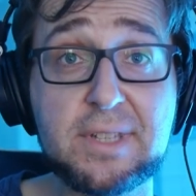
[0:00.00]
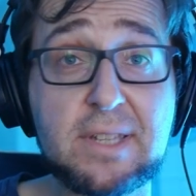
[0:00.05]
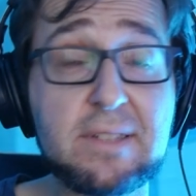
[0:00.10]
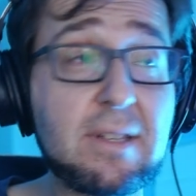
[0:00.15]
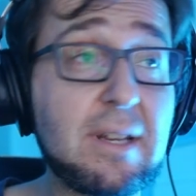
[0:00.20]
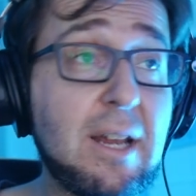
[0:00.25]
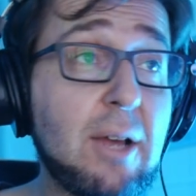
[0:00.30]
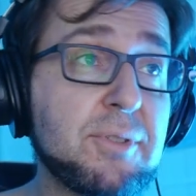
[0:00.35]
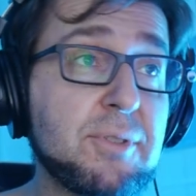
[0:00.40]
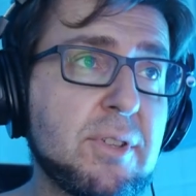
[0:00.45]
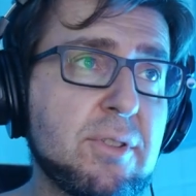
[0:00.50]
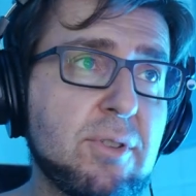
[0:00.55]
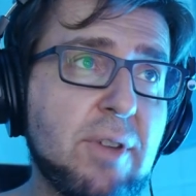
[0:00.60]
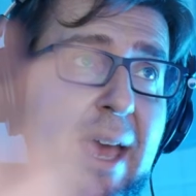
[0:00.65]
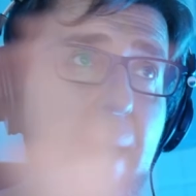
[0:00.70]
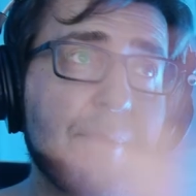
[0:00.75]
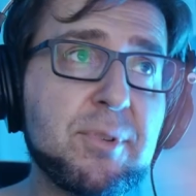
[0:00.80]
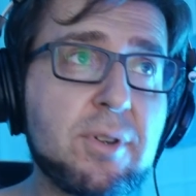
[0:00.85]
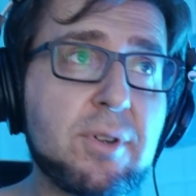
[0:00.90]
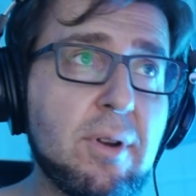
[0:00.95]
This allows us to
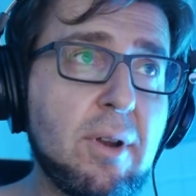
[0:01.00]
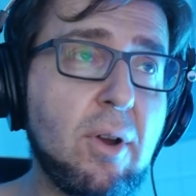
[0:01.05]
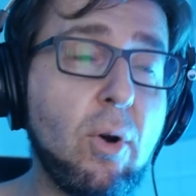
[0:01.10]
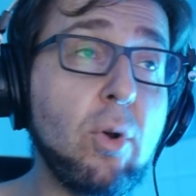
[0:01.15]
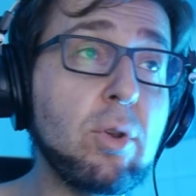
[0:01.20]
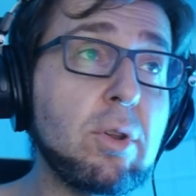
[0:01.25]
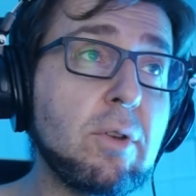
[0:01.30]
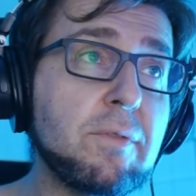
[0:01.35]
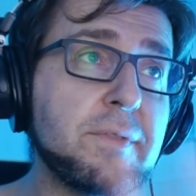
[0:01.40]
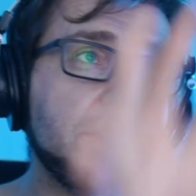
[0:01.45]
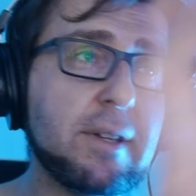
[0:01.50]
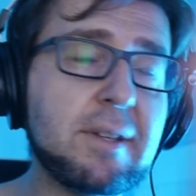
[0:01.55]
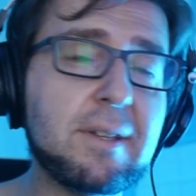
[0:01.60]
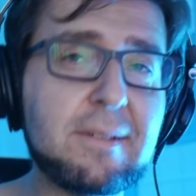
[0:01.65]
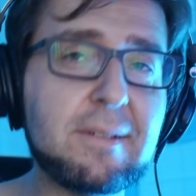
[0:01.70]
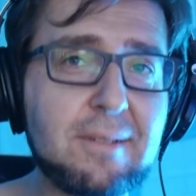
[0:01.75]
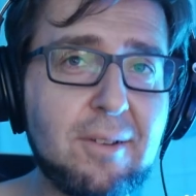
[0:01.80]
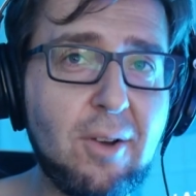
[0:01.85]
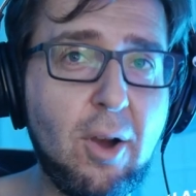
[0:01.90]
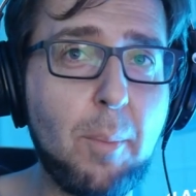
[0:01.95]
capture all of
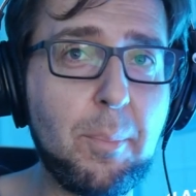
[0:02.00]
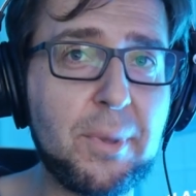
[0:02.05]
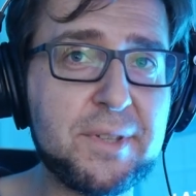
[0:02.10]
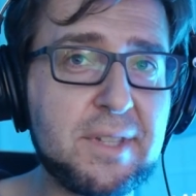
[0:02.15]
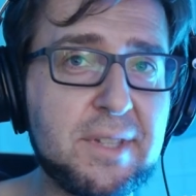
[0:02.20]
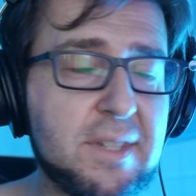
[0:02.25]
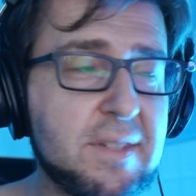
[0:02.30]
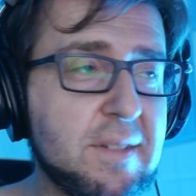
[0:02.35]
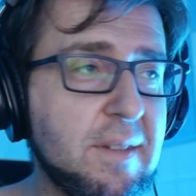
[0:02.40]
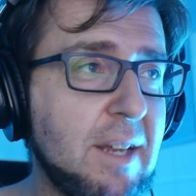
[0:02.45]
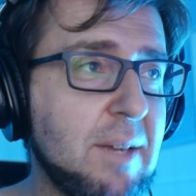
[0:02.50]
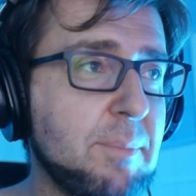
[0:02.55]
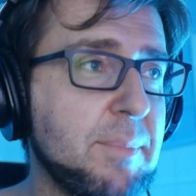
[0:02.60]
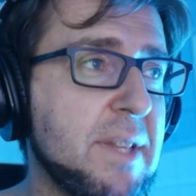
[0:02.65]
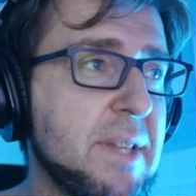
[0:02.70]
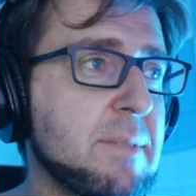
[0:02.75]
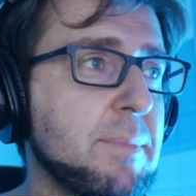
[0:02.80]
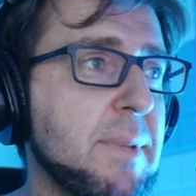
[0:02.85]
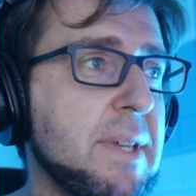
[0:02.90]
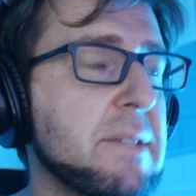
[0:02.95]
the opposite
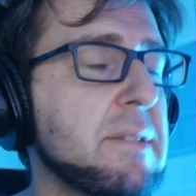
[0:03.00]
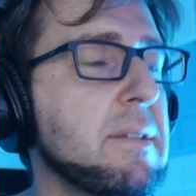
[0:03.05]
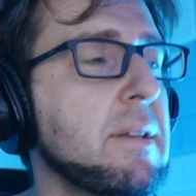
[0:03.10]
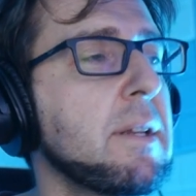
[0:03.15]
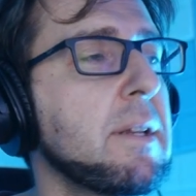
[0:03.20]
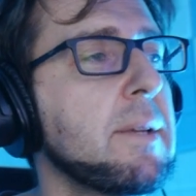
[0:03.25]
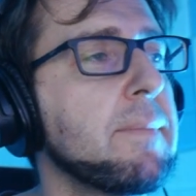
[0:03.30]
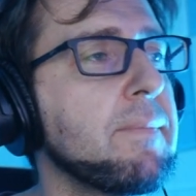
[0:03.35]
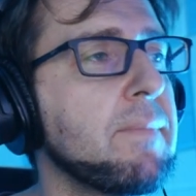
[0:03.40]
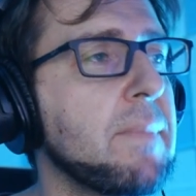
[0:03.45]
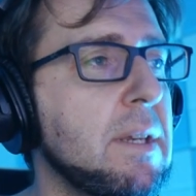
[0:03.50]
statements basically.